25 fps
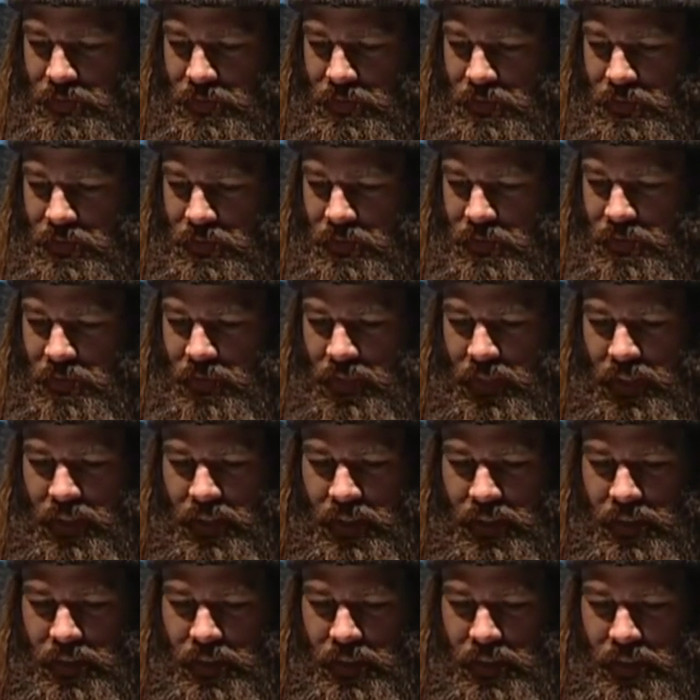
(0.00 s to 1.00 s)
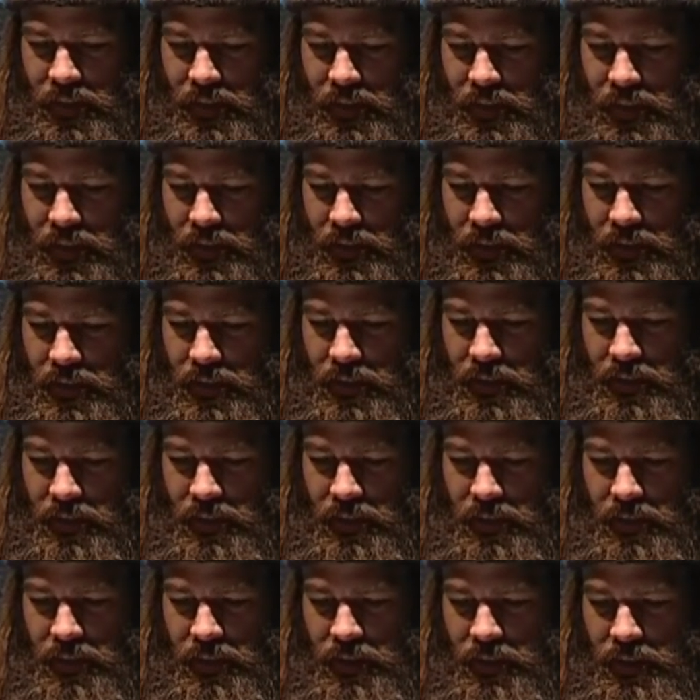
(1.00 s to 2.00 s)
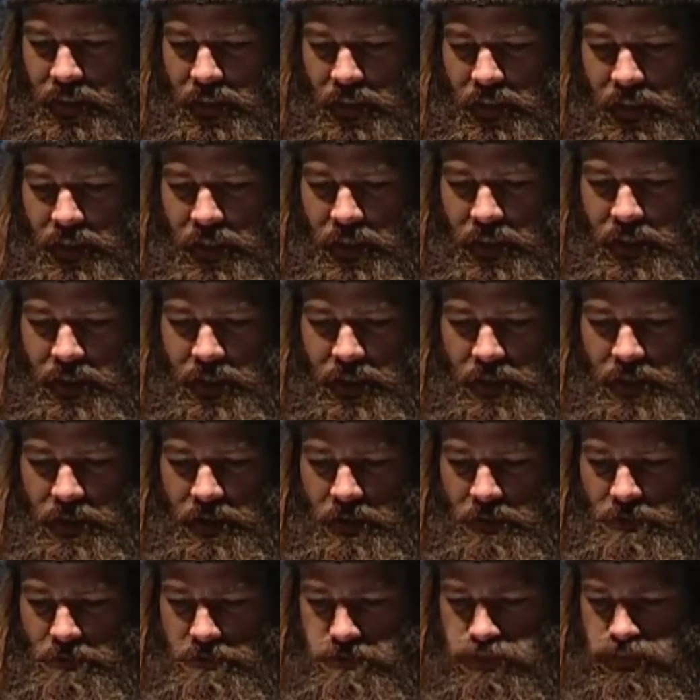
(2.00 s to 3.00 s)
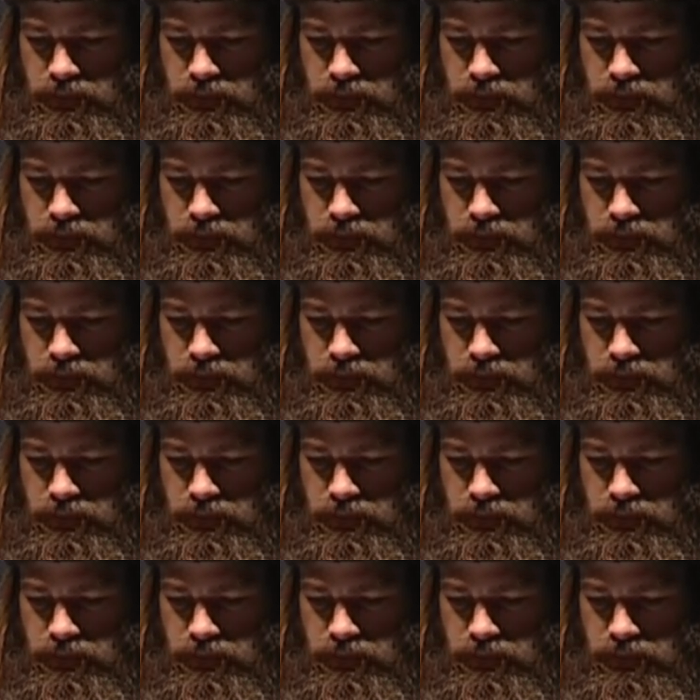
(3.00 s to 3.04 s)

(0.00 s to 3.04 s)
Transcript: Nothing is said.